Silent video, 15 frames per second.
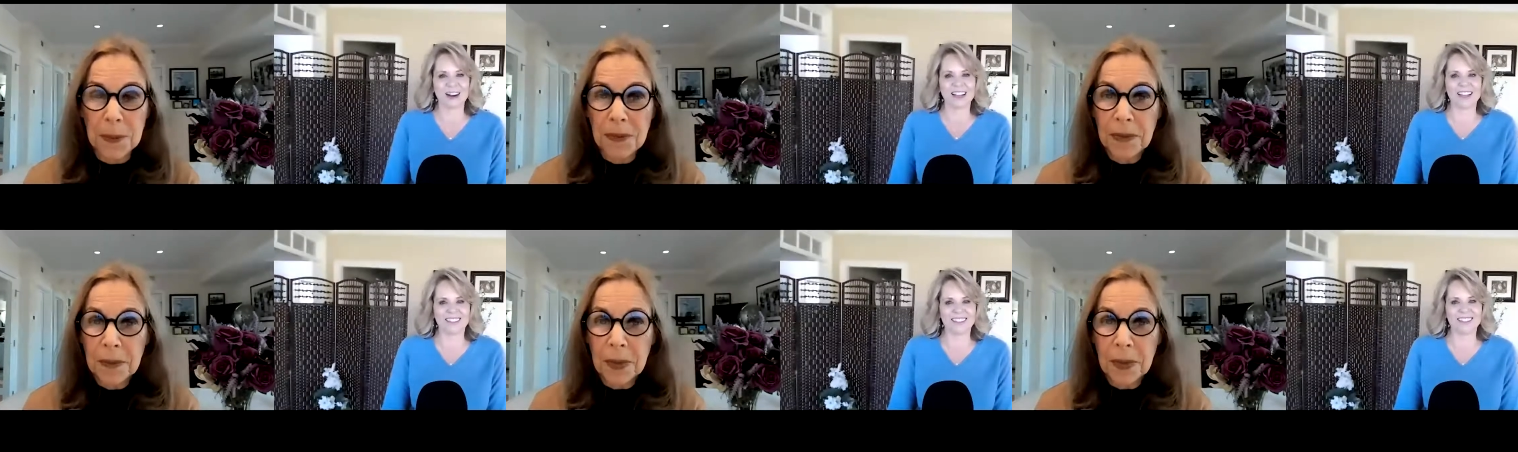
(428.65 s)

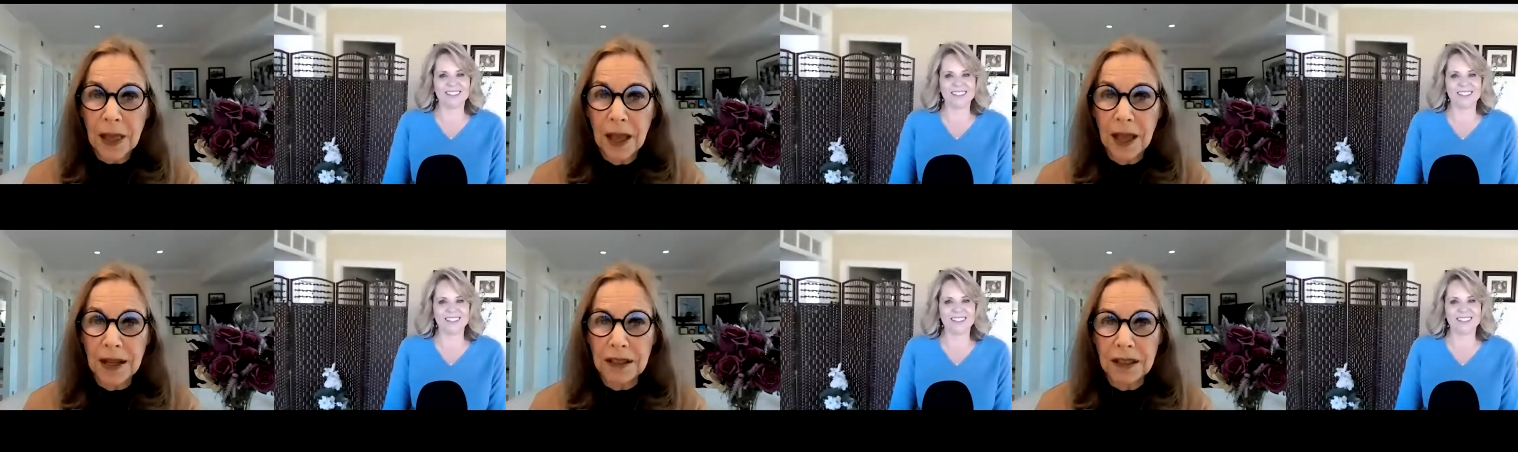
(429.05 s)

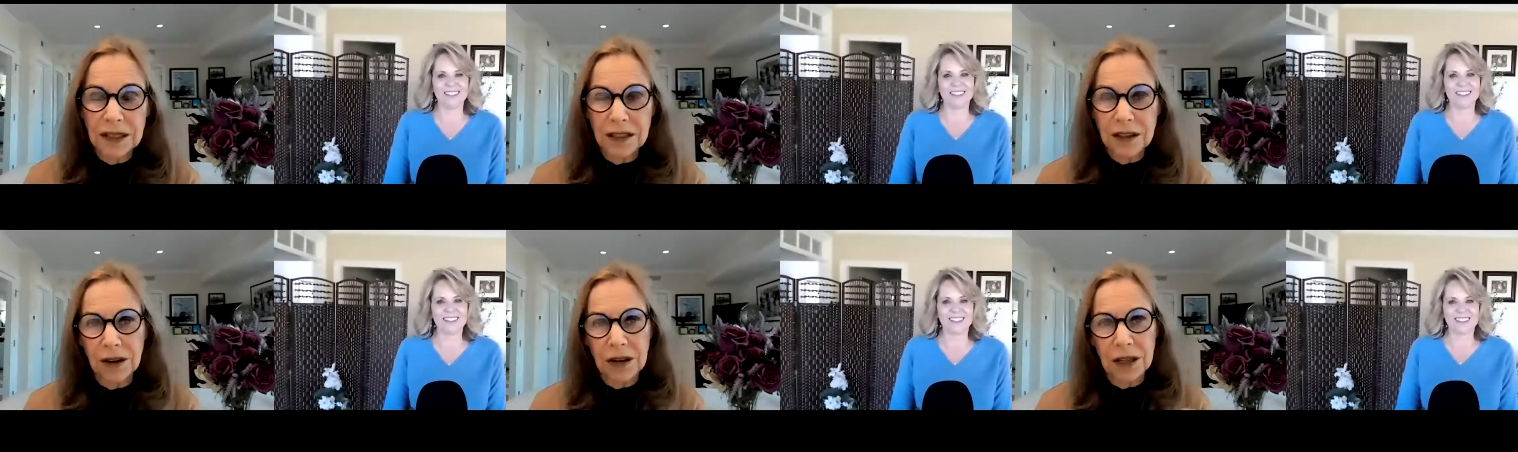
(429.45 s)
Speaker 1: Right. And
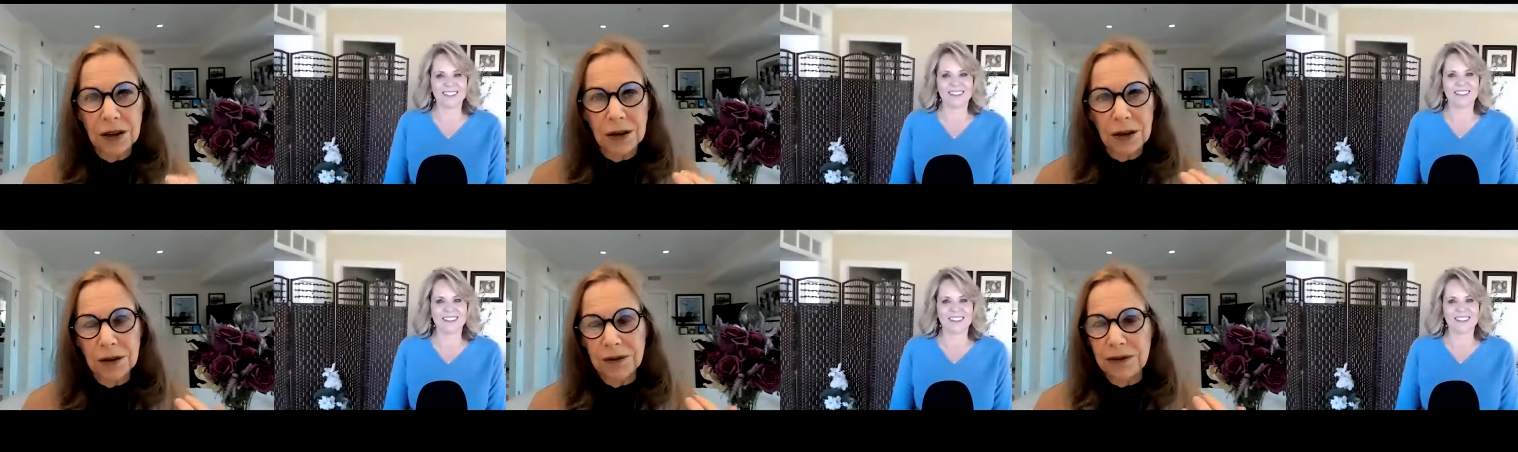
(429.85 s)
you know, he
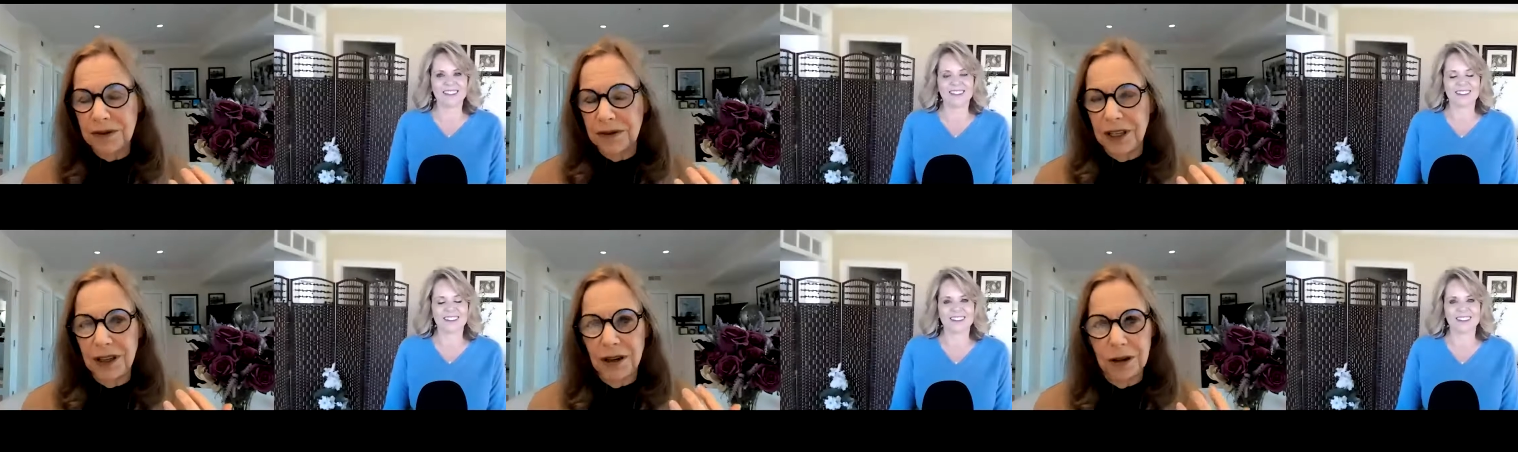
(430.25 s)
could have
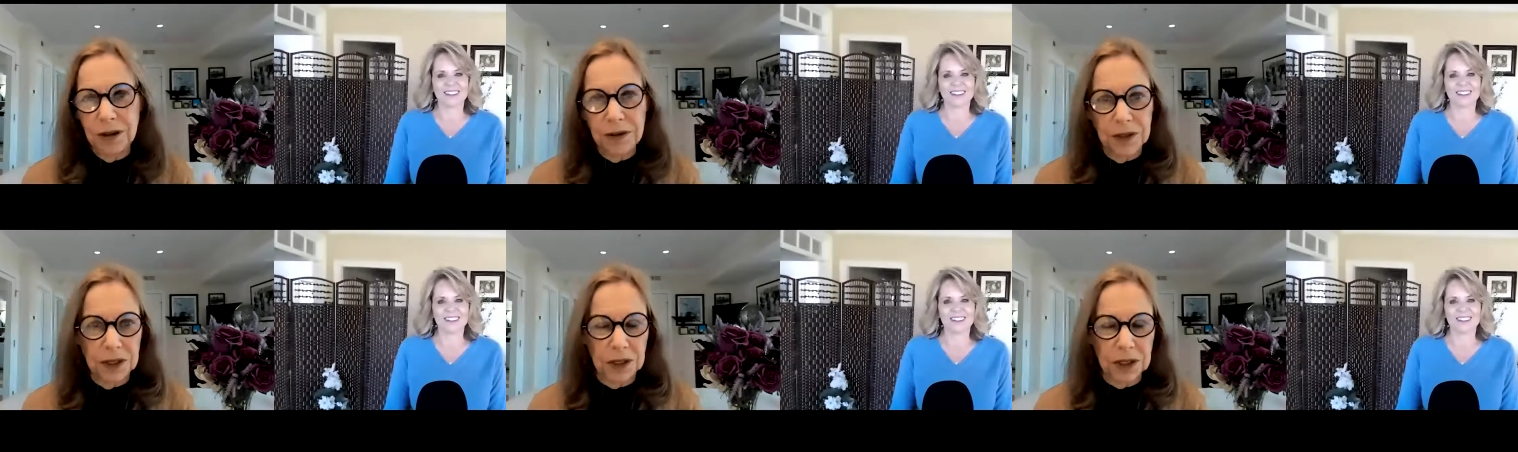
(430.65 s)
he
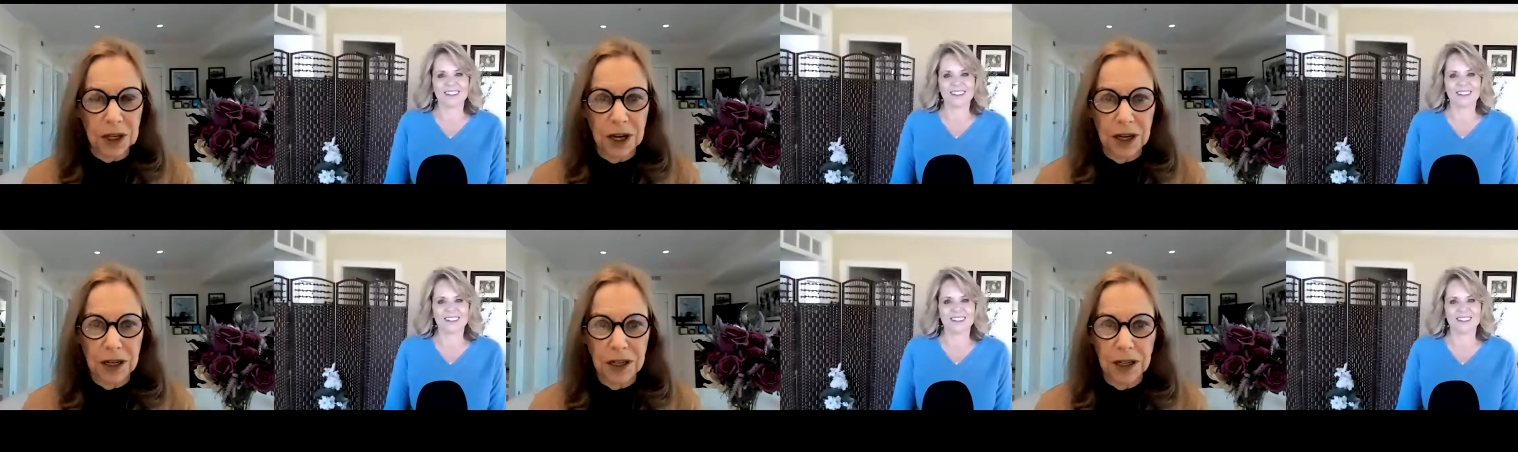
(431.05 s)
could have
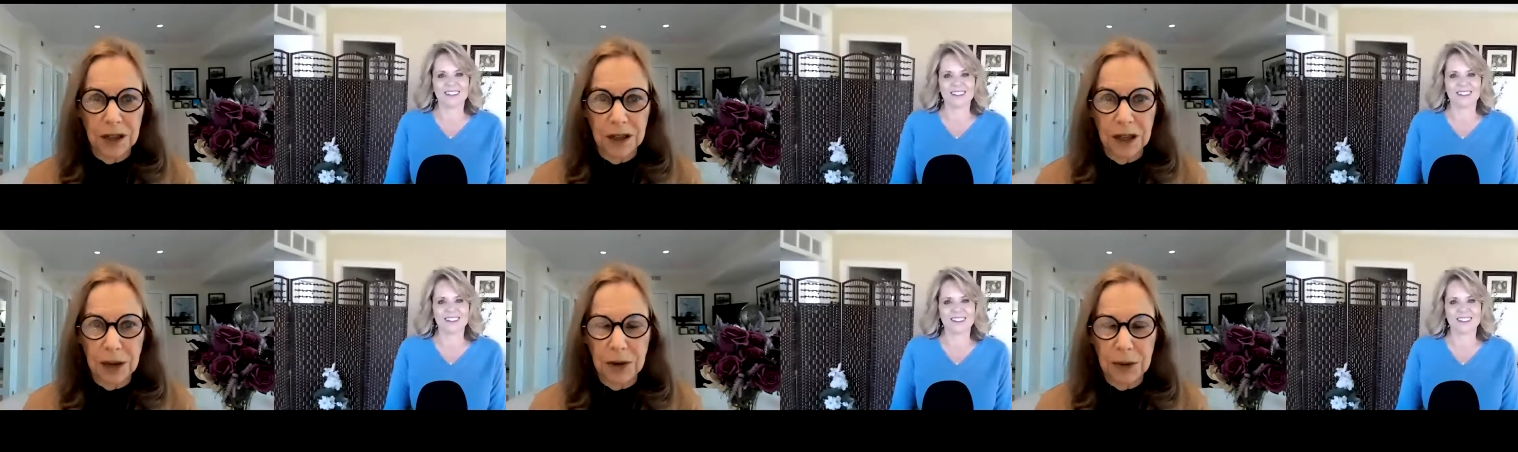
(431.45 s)
decided
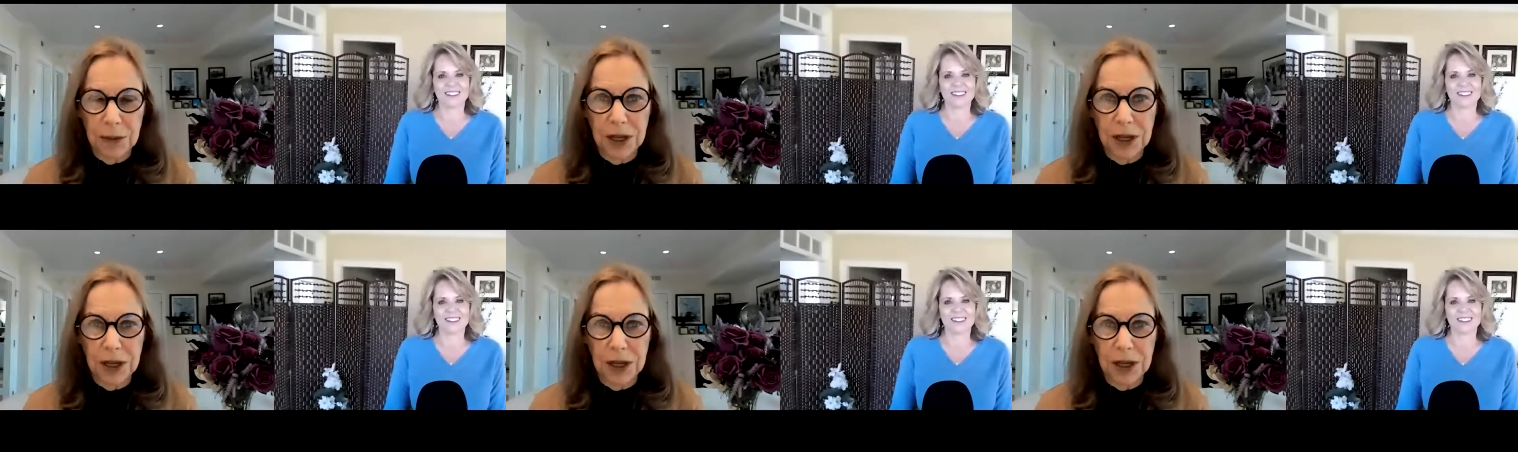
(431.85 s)
that they would be